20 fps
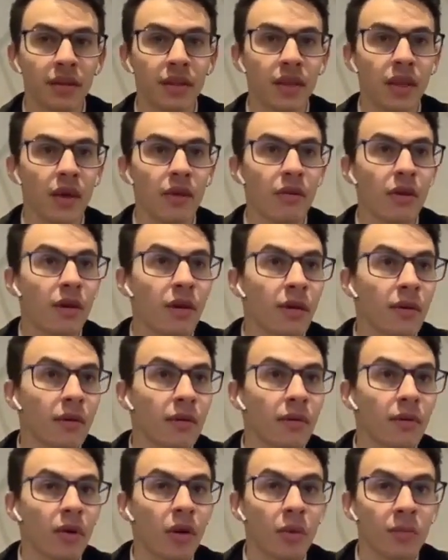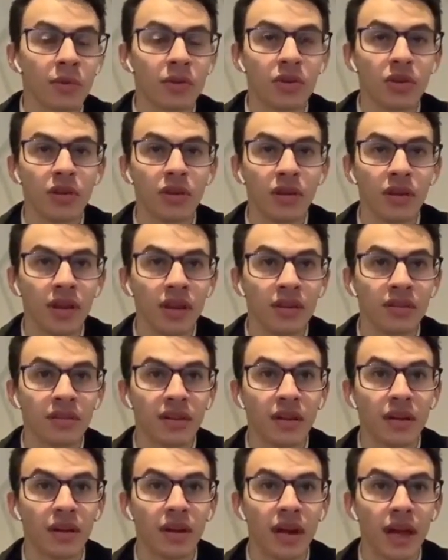there are opportunities
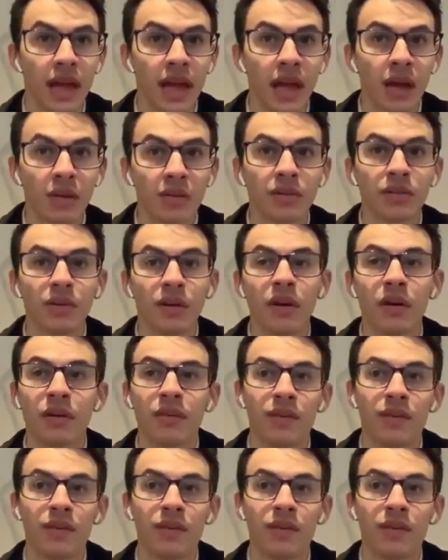outside